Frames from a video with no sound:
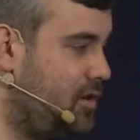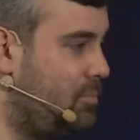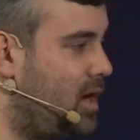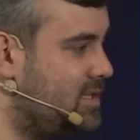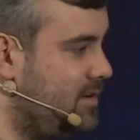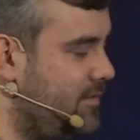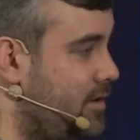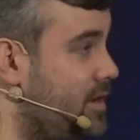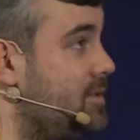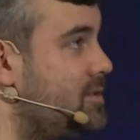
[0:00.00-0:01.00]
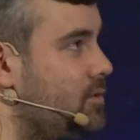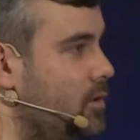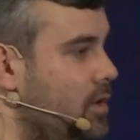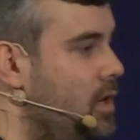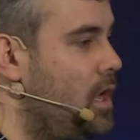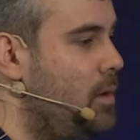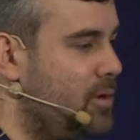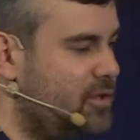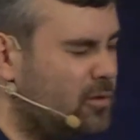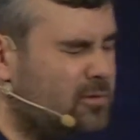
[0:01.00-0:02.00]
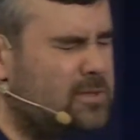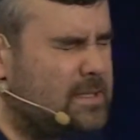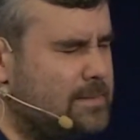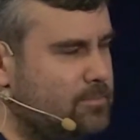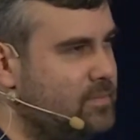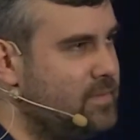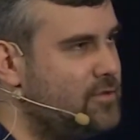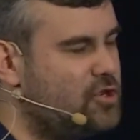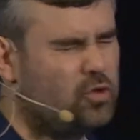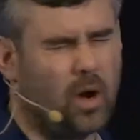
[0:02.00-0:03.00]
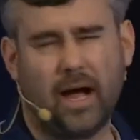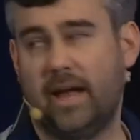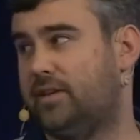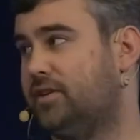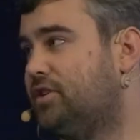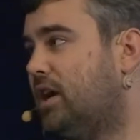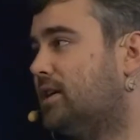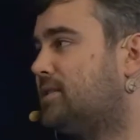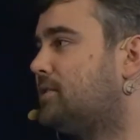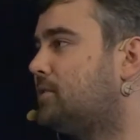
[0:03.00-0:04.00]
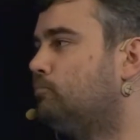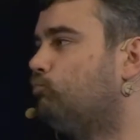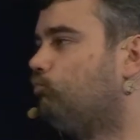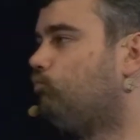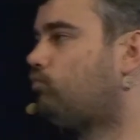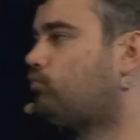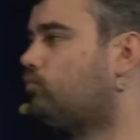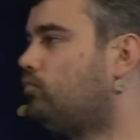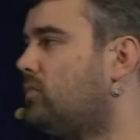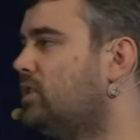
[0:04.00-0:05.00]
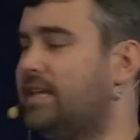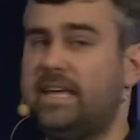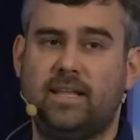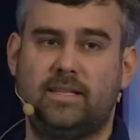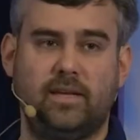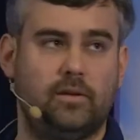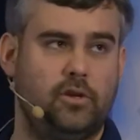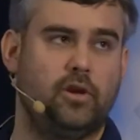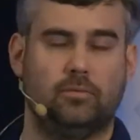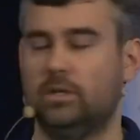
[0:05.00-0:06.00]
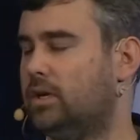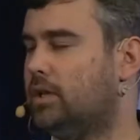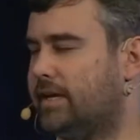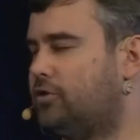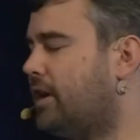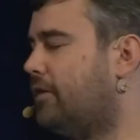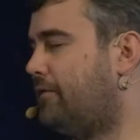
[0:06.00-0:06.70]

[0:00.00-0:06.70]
their positive variants, but don't try to just negate like trying to